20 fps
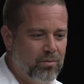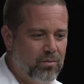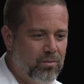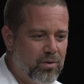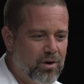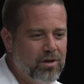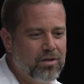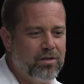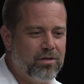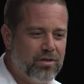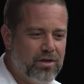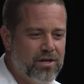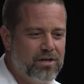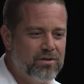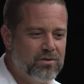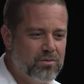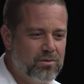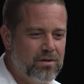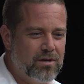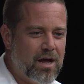one of the
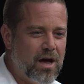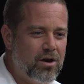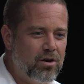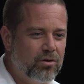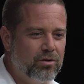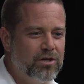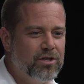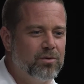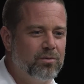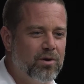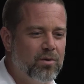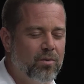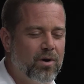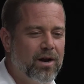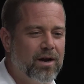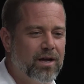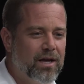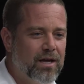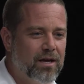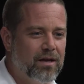things, not only do we
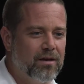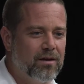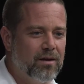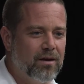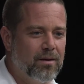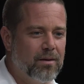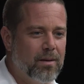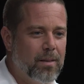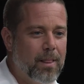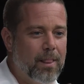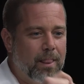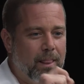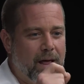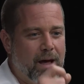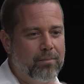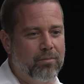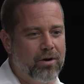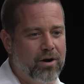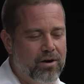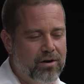want to get
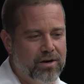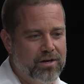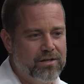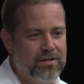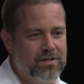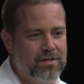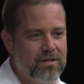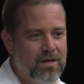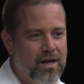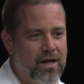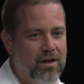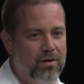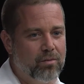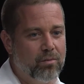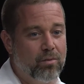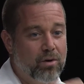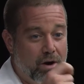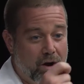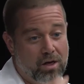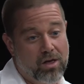librarians and